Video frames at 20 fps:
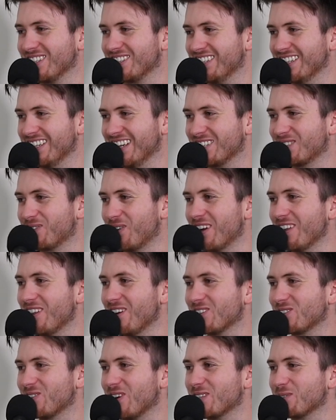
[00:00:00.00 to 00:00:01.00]
it, they it's might one have, of
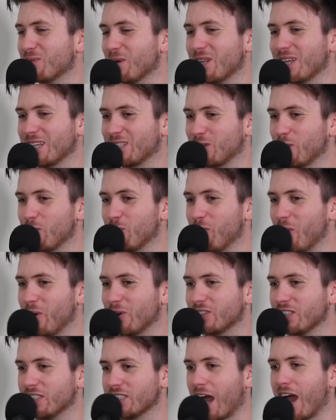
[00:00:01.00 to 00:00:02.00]
those ones where like two
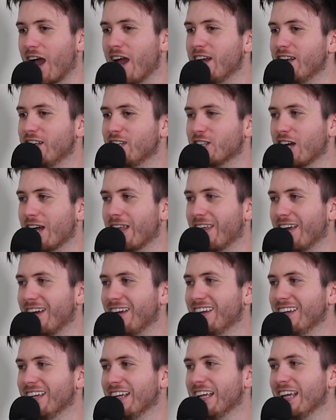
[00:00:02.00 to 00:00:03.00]
boxers hate each
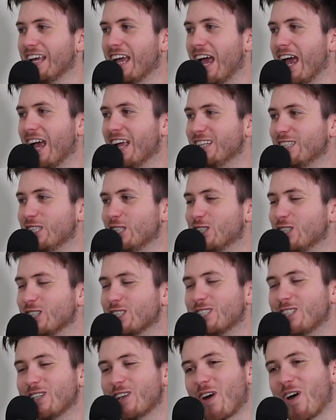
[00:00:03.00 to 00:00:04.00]
other and you
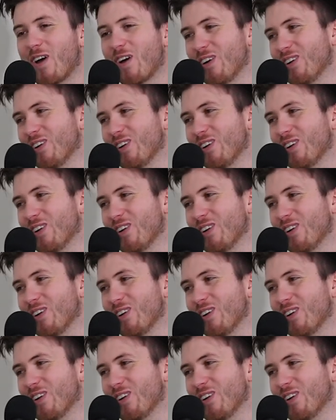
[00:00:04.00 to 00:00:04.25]
just know...